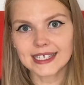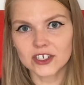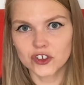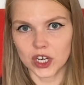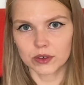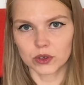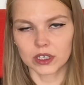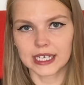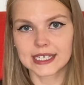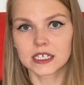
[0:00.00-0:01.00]
in general
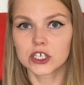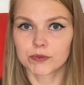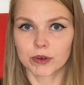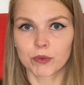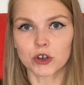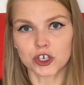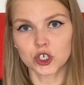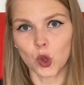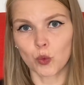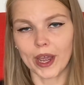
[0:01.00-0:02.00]
is a
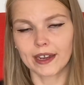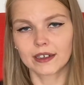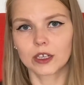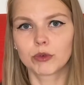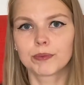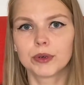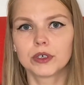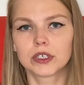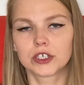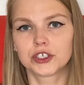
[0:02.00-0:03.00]
disproportional weight that we
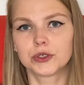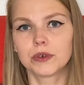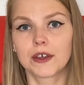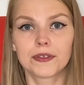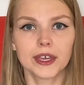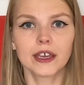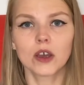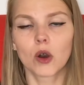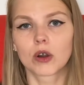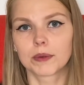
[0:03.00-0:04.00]
put to a thing
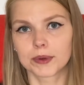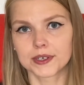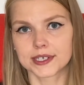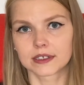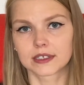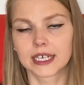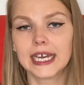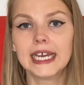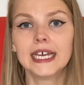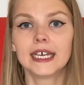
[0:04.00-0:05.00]
or a person,
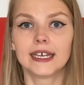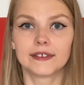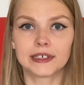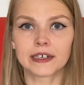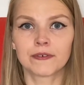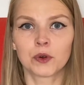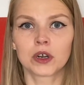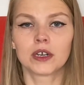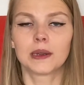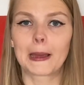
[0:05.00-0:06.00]
and
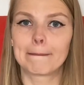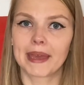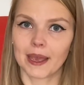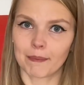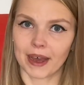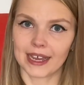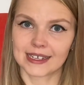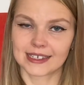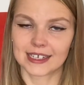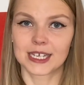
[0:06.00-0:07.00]
therefore being
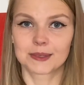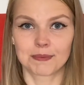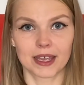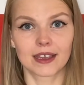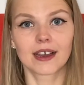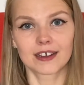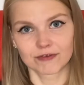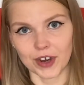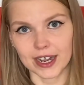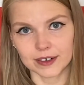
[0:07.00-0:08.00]
biased is being
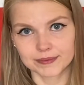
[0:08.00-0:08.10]
unfair.